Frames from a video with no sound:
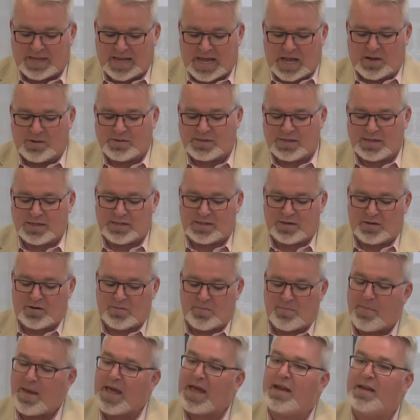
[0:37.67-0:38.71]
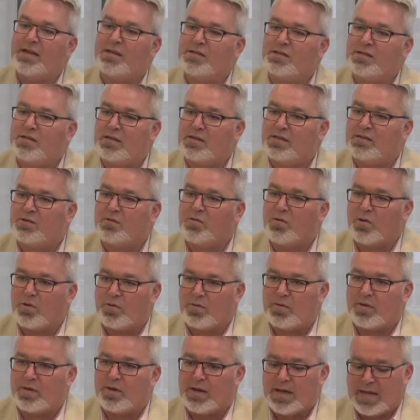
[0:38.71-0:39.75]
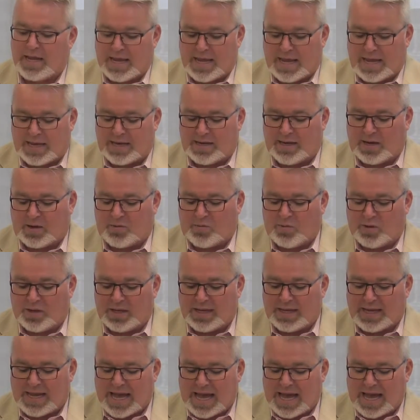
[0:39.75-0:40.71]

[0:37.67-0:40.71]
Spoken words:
How's Canterra managed this growth, and really,